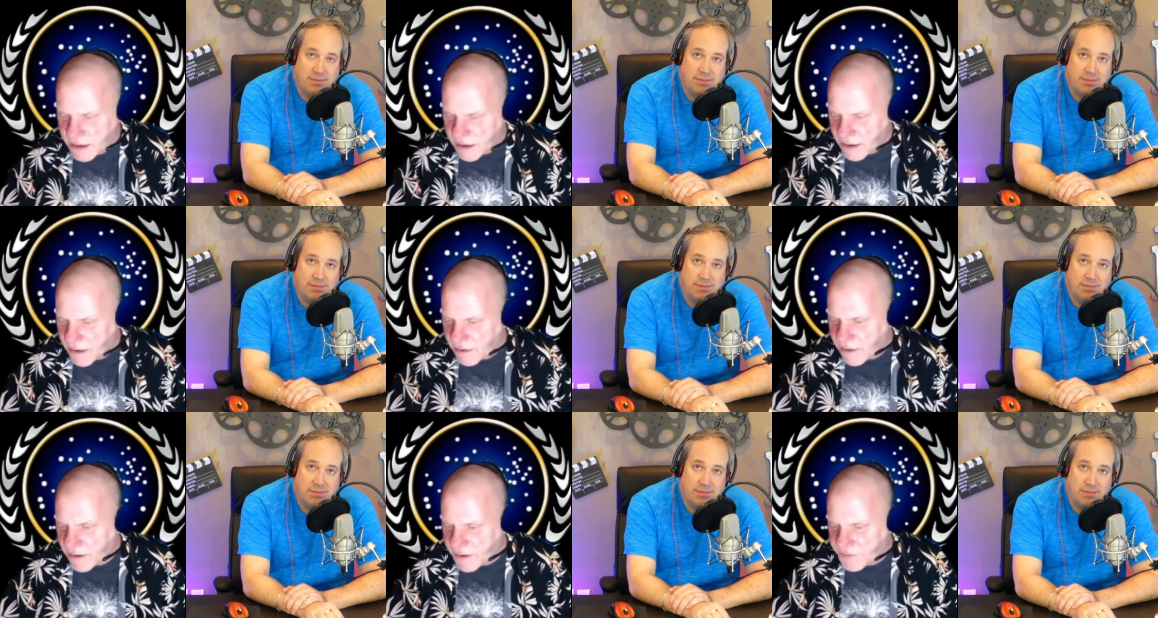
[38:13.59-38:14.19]
Speaker 1: of
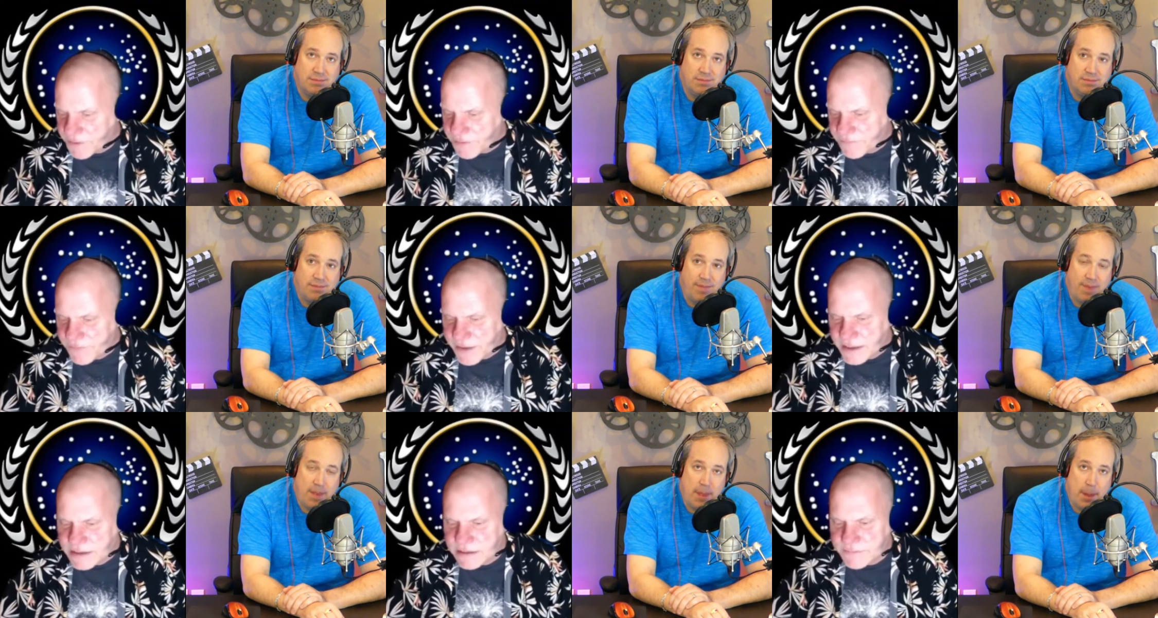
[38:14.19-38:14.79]
it
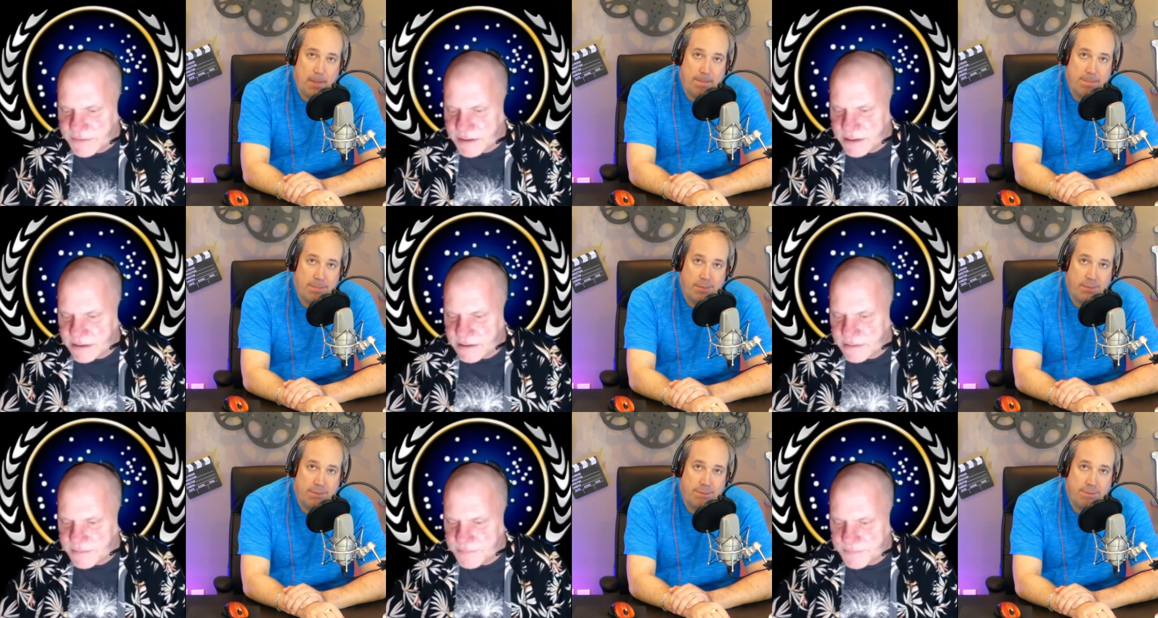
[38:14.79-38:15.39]
it
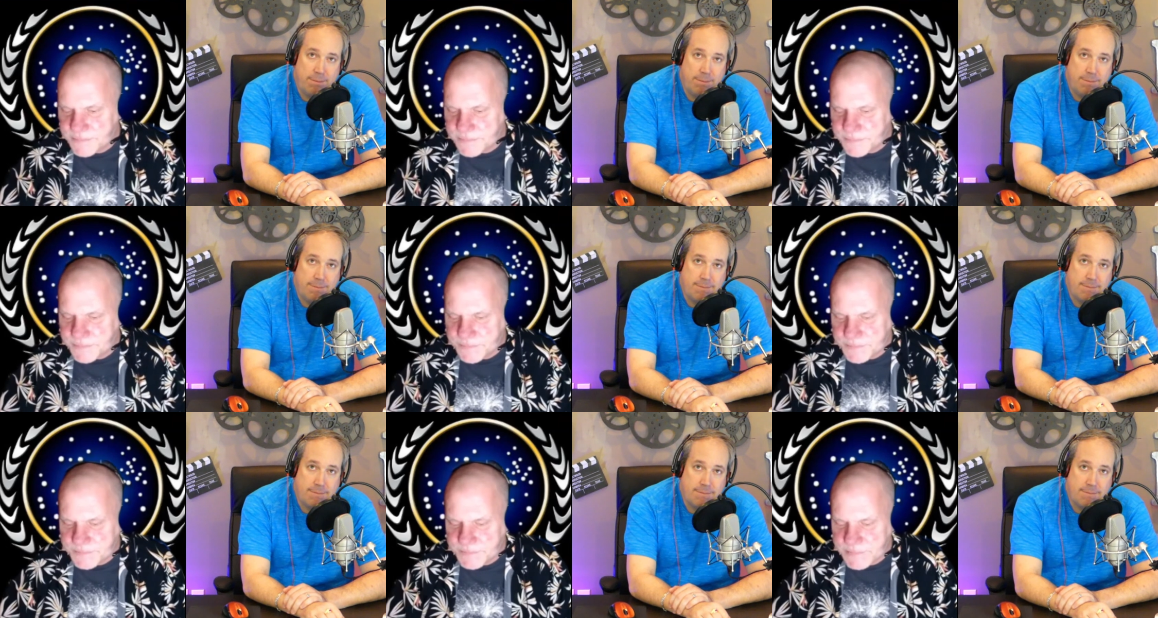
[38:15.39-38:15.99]
was
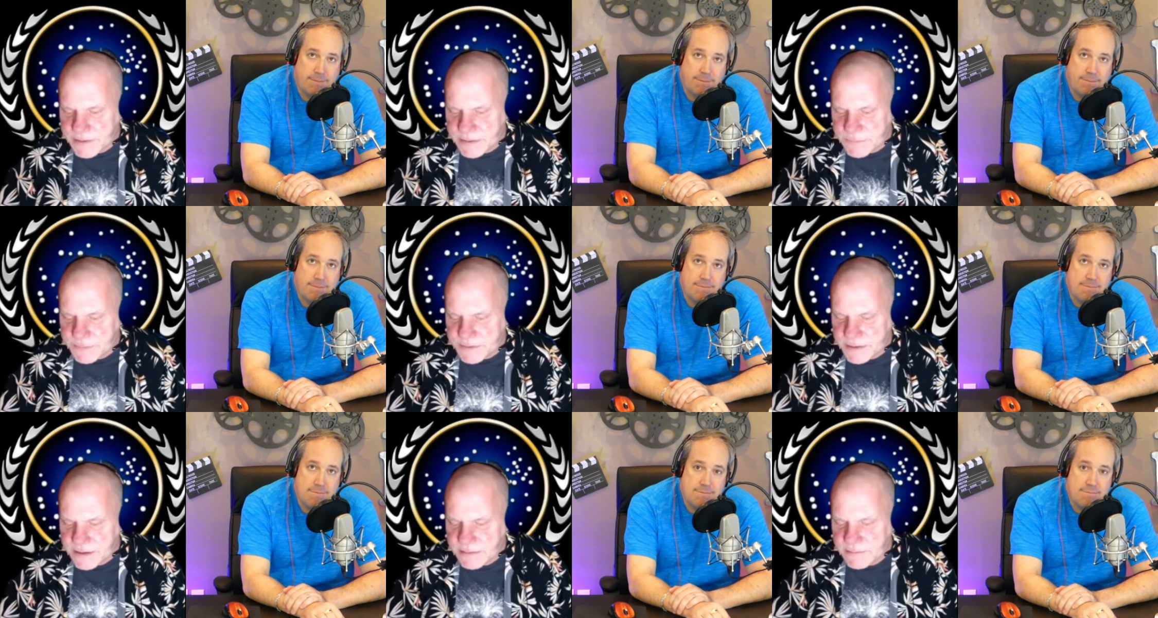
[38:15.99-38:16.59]
kind
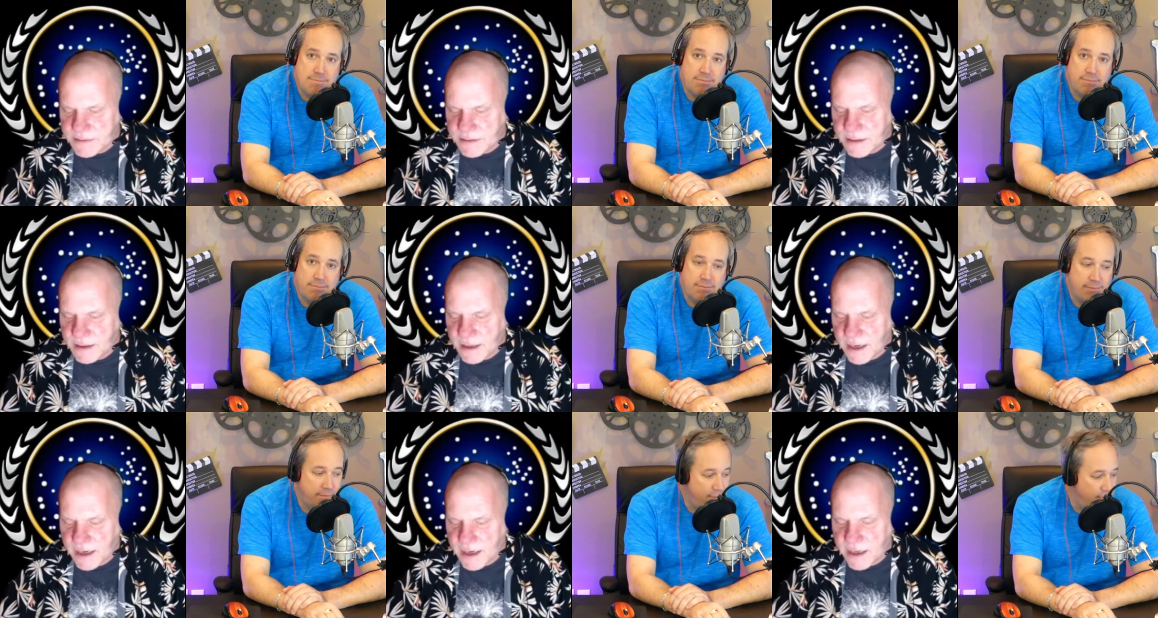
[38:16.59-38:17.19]

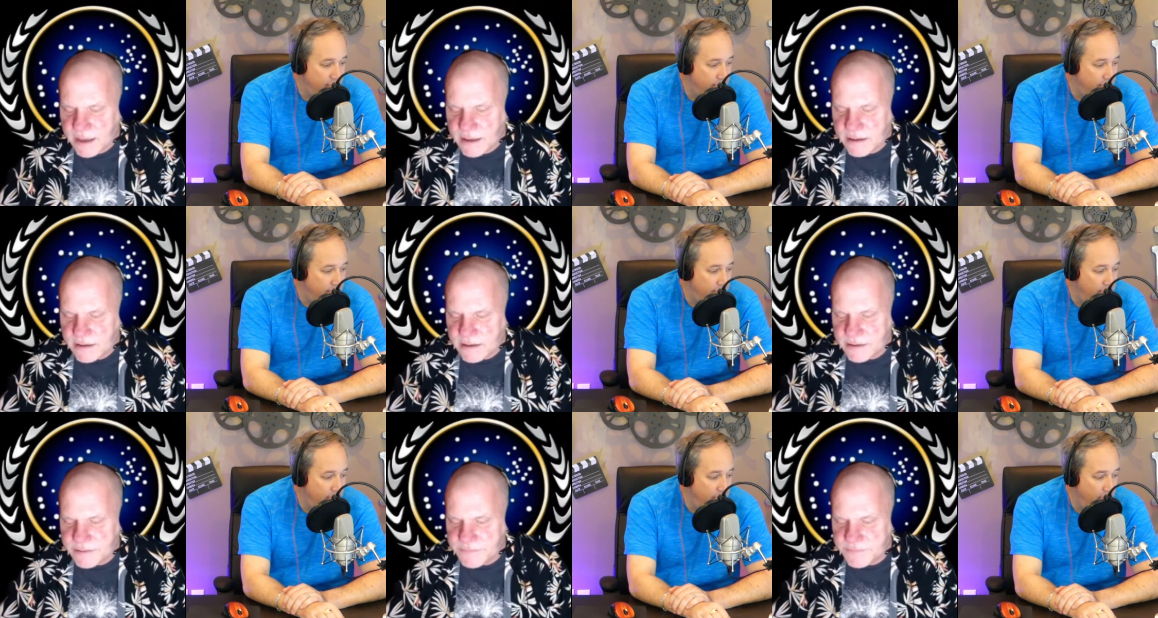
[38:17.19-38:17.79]
of
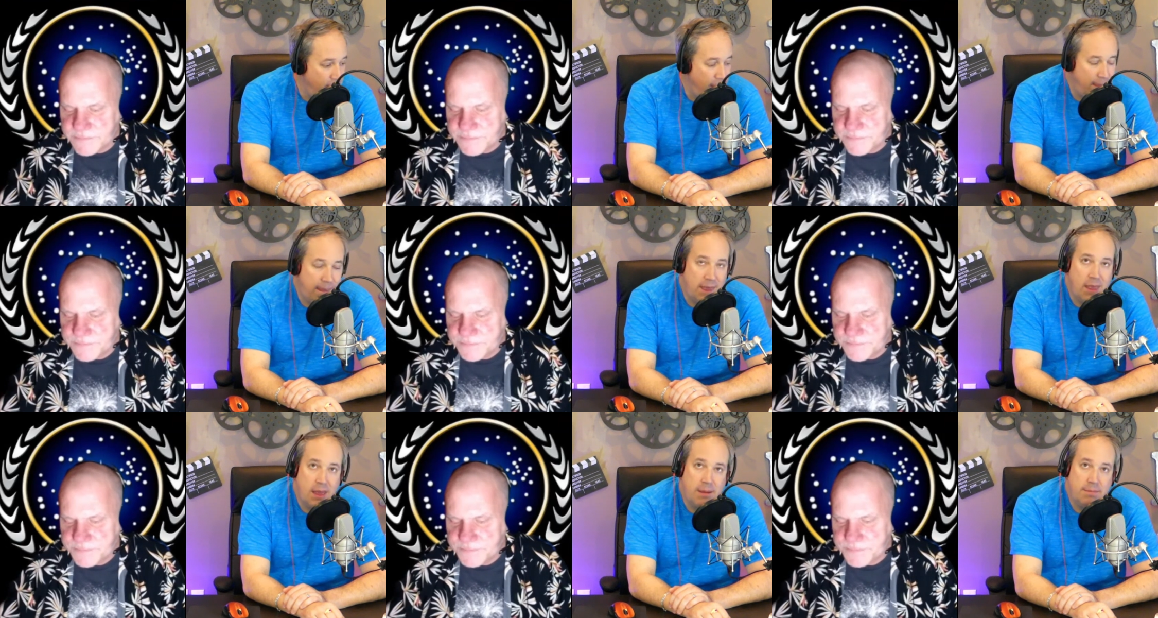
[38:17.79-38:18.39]
well,
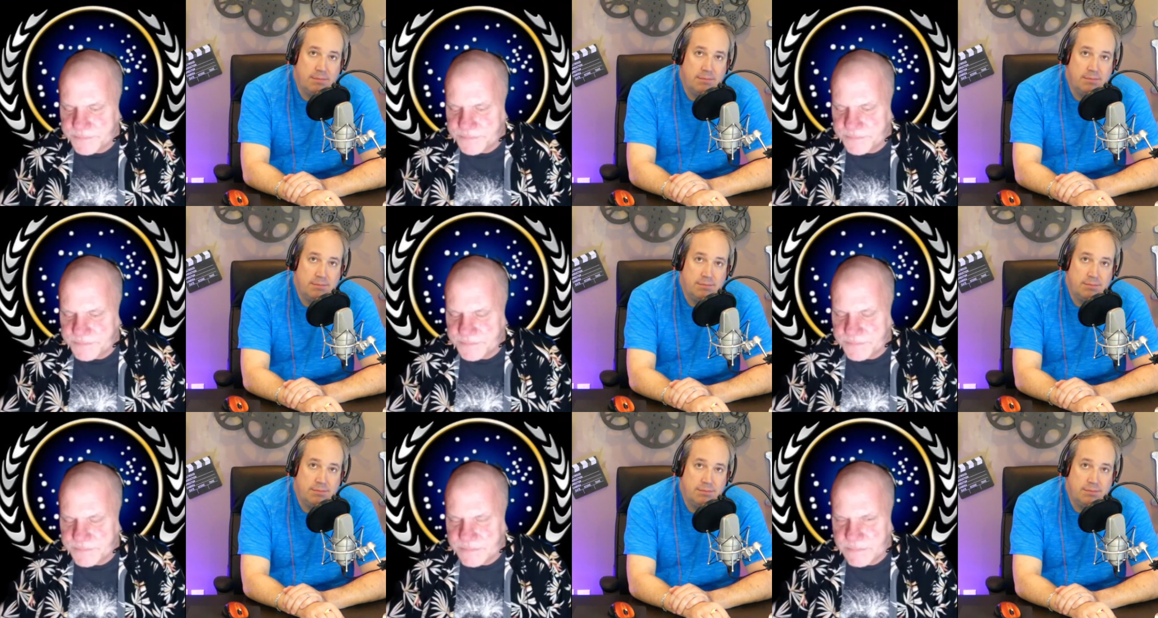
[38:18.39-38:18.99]
it's not
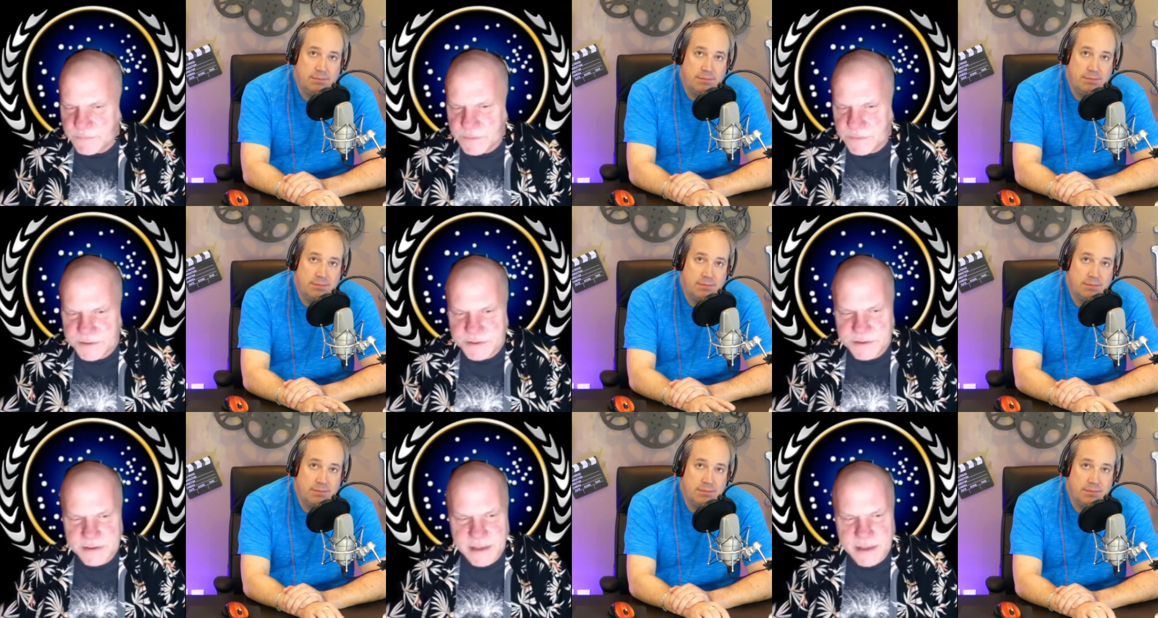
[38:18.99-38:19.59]
silly,
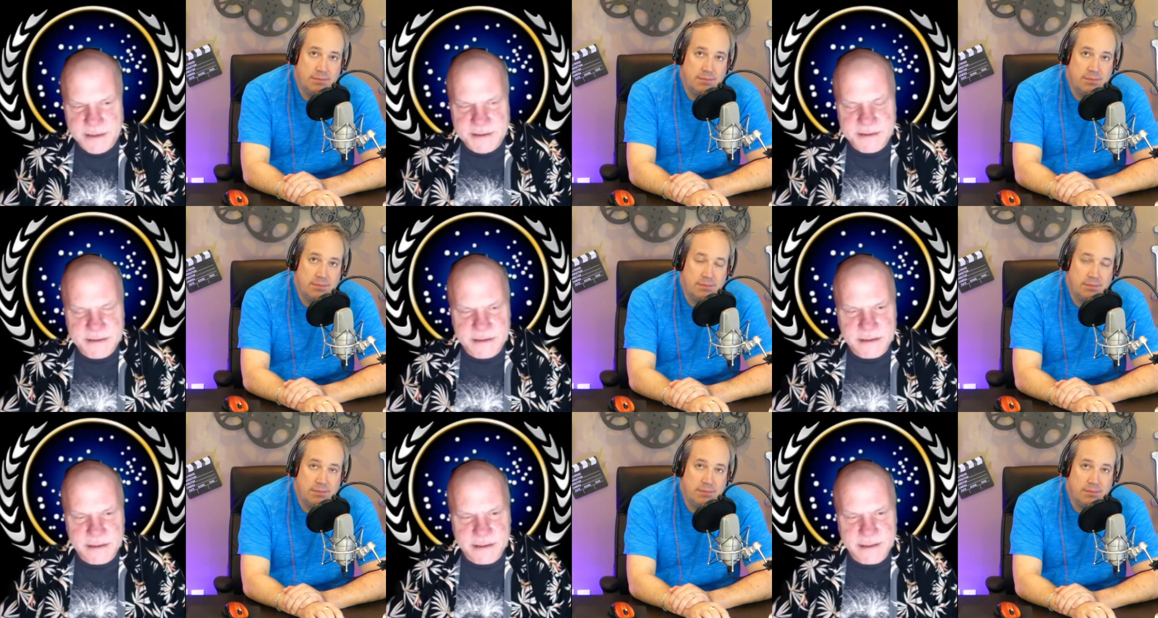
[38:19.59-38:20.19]
but
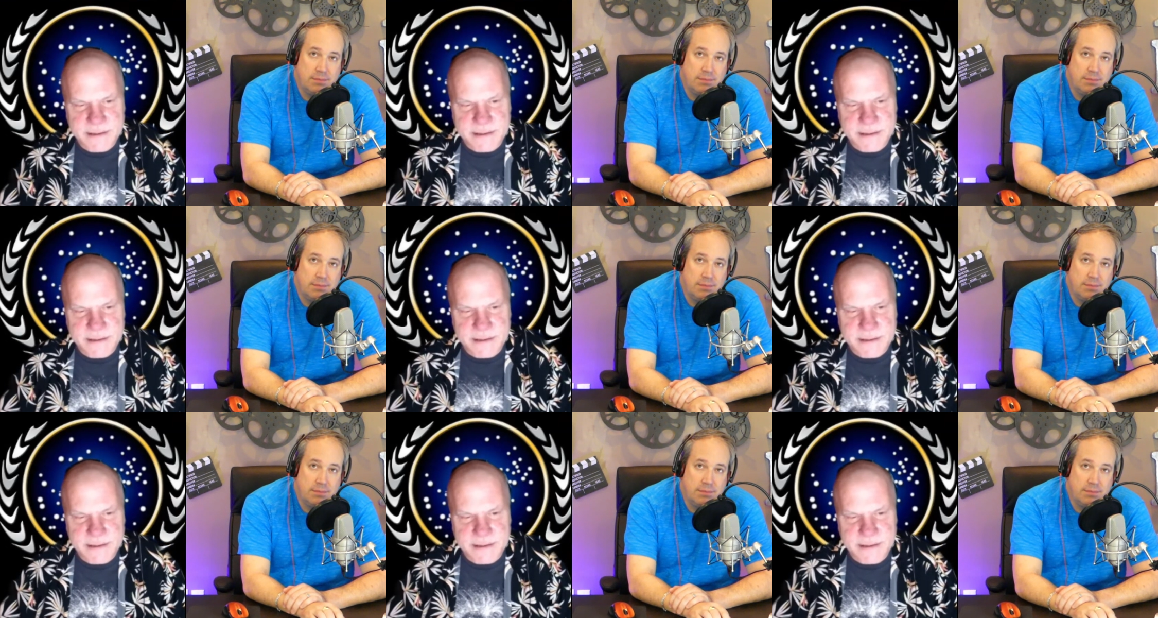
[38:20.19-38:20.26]
um